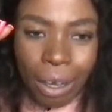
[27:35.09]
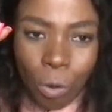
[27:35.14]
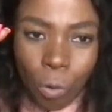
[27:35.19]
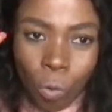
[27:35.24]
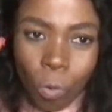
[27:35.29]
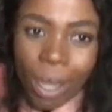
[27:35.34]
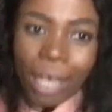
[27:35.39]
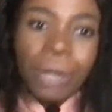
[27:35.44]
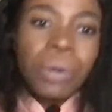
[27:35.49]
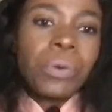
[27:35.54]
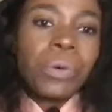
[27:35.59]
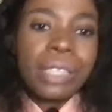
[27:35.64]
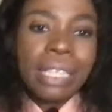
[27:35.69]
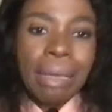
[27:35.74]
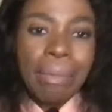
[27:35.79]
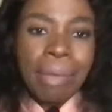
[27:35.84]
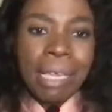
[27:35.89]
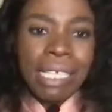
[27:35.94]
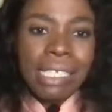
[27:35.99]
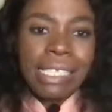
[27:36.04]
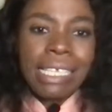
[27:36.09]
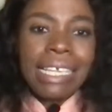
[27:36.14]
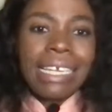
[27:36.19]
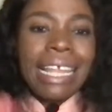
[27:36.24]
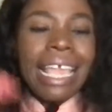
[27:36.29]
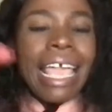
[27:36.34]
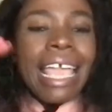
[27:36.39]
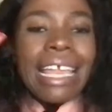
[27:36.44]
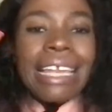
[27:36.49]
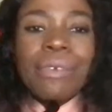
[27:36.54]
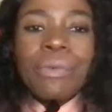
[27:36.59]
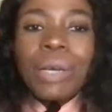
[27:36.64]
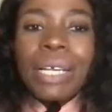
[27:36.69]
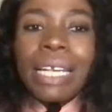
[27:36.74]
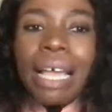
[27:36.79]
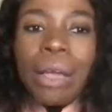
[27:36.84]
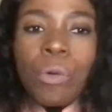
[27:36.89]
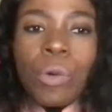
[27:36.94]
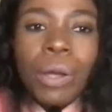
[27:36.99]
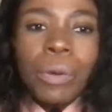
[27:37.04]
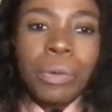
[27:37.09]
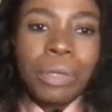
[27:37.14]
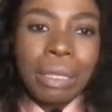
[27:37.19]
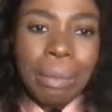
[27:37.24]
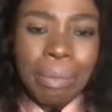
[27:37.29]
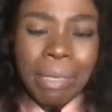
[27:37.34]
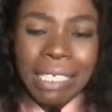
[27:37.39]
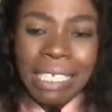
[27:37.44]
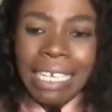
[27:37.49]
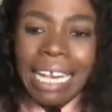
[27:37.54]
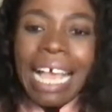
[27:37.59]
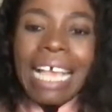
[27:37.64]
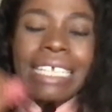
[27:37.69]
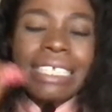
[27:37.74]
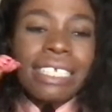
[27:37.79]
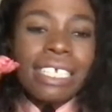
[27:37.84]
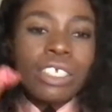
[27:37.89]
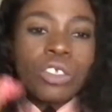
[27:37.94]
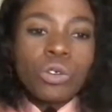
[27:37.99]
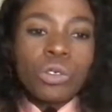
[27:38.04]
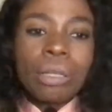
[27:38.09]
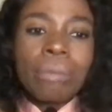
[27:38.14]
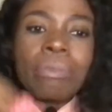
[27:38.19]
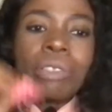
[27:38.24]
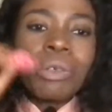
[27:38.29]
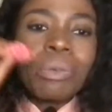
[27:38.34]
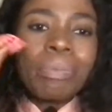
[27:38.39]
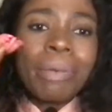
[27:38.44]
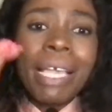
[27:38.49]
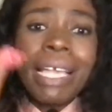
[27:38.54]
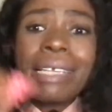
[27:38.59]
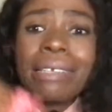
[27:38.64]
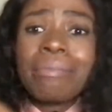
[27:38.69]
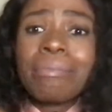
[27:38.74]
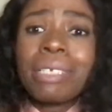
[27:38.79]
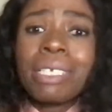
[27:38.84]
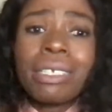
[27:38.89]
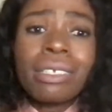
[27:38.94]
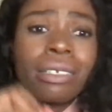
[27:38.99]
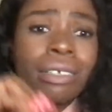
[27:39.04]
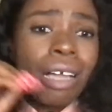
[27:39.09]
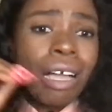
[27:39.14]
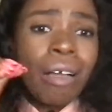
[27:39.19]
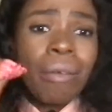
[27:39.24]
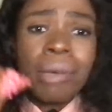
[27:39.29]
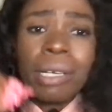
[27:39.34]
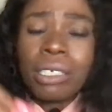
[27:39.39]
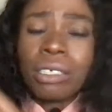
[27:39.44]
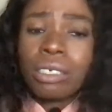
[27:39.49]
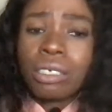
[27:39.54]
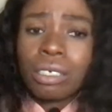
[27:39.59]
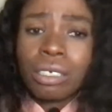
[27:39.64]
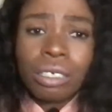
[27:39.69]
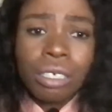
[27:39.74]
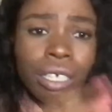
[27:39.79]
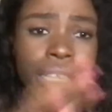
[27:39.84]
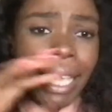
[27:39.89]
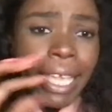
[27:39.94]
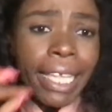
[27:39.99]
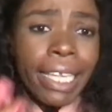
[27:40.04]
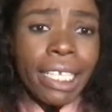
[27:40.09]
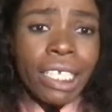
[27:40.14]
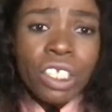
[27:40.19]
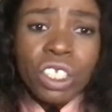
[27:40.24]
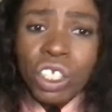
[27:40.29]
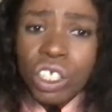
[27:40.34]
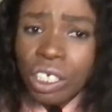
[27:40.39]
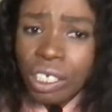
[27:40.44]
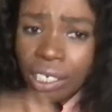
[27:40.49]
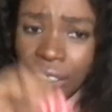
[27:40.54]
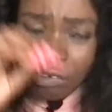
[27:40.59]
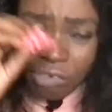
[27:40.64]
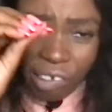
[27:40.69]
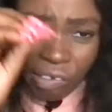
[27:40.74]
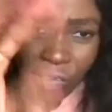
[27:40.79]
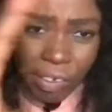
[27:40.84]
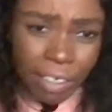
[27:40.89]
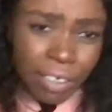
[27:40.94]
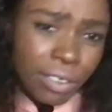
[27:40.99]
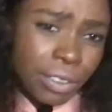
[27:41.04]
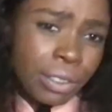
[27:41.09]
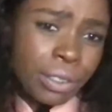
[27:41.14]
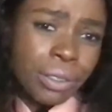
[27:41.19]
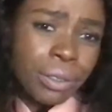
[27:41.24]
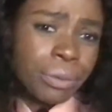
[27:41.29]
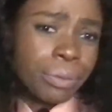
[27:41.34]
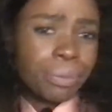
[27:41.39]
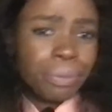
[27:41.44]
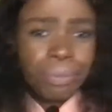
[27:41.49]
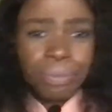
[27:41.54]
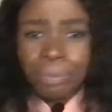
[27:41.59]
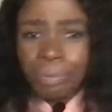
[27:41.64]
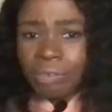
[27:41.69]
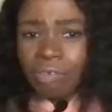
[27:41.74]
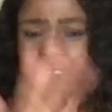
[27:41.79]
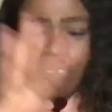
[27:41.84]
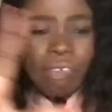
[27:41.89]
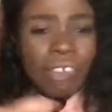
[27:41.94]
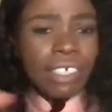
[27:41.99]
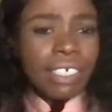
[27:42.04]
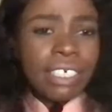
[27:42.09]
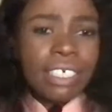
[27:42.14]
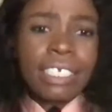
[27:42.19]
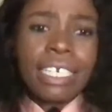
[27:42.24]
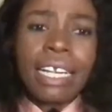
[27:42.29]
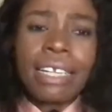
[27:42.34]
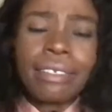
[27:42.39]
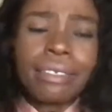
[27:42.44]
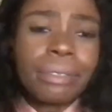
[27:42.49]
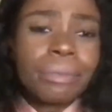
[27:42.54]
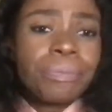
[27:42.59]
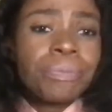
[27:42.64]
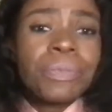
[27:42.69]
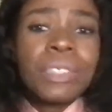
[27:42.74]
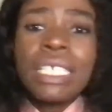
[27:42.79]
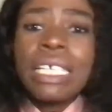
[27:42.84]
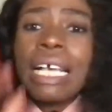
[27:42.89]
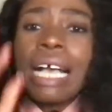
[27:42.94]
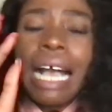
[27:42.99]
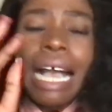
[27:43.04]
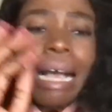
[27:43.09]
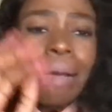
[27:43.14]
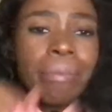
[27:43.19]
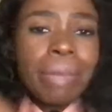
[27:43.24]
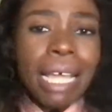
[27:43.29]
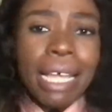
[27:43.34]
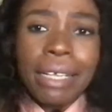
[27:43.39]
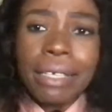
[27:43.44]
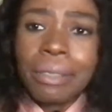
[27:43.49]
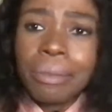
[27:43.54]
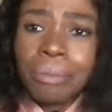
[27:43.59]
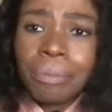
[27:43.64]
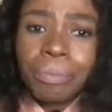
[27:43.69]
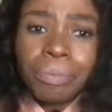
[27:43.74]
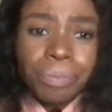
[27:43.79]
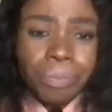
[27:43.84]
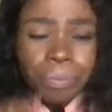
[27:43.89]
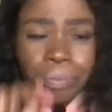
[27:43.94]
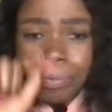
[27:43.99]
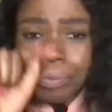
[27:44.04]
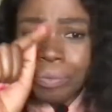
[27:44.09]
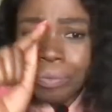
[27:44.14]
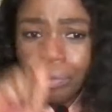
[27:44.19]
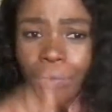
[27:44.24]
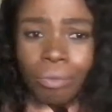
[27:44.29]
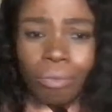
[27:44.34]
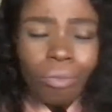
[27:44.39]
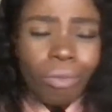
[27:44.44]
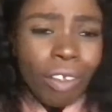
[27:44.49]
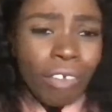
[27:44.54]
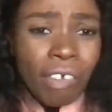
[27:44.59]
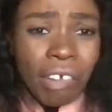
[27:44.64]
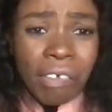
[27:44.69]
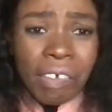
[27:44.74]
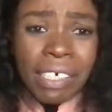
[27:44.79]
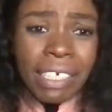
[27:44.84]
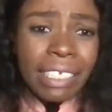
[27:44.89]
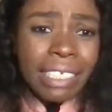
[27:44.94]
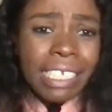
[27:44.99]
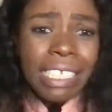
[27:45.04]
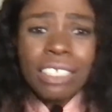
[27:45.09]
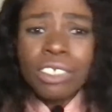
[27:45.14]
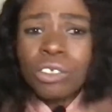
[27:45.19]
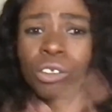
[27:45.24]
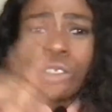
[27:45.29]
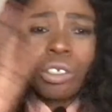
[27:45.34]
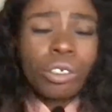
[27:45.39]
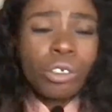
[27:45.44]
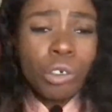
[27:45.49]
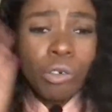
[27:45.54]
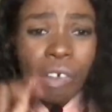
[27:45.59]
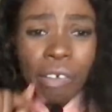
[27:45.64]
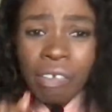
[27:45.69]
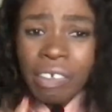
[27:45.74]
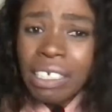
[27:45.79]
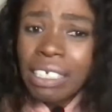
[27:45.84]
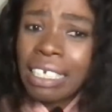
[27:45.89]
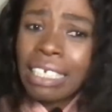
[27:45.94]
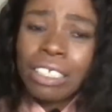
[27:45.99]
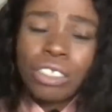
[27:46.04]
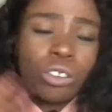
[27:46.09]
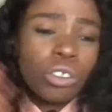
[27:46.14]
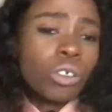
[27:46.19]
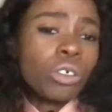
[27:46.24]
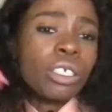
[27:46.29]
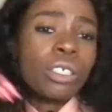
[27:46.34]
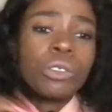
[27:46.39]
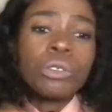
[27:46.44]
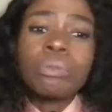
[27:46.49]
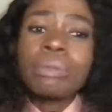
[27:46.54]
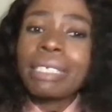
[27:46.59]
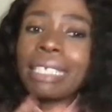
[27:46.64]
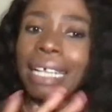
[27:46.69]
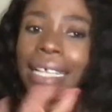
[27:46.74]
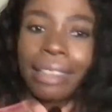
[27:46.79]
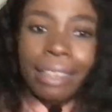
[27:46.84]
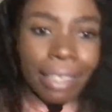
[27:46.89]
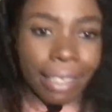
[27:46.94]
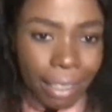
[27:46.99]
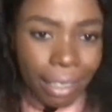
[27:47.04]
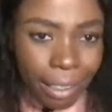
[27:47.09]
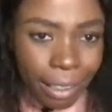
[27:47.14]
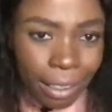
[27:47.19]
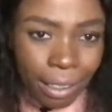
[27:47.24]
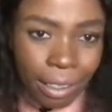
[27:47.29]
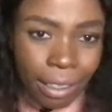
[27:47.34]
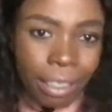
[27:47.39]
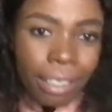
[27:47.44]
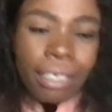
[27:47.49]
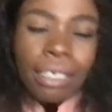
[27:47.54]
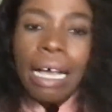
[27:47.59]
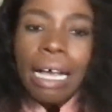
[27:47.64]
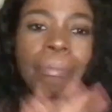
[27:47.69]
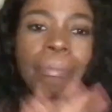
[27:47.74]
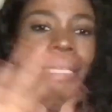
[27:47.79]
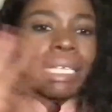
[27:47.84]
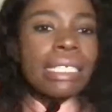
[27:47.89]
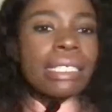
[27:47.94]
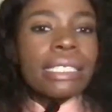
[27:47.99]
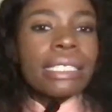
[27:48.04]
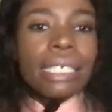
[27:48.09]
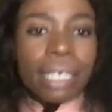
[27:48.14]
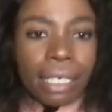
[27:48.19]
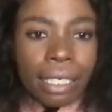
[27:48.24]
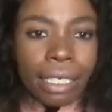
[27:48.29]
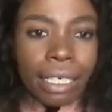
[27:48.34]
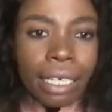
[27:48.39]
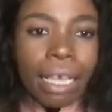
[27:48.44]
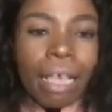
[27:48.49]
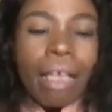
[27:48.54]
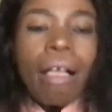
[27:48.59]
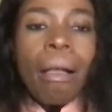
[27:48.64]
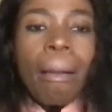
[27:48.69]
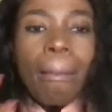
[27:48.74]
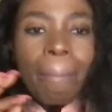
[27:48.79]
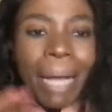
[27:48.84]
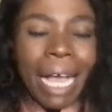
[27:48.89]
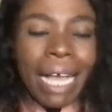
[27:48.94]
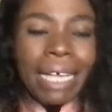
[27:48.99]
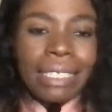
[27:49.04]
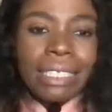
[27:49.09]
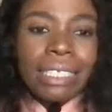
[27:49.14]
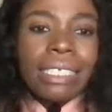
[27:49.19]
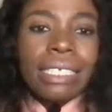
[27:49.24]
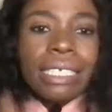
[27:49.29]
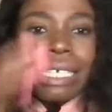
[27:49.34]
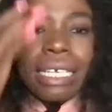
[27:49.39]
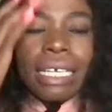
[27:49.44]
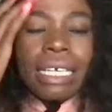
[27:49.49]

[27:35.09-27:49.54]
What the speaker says: work with a person, and when I work with a person, I say to them, they paid me how much? A healing session is 500 rand. I'm like, 500 rand is not, your 500 rand is not going to do me nothing amazing, but